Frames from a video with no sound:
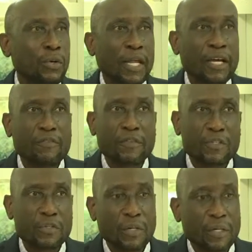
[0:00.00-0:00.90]
life
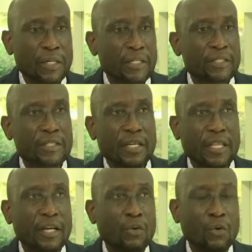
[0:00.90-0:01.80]
insurance and
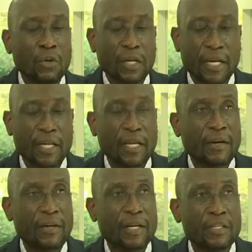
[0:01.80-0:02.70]
that whole kind of
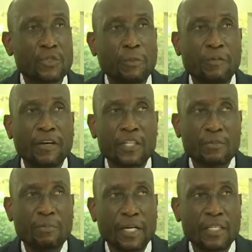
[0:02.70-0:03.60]
area
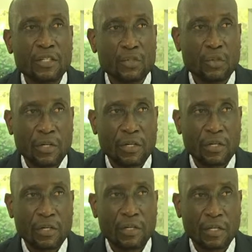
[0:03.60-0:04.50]
supervised by the
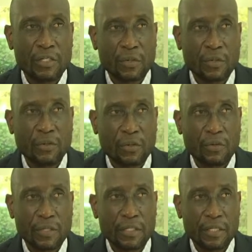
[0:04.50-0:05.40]
Insurance Regulatory
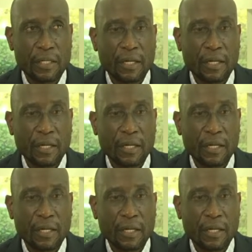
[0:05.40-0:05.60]
Authority.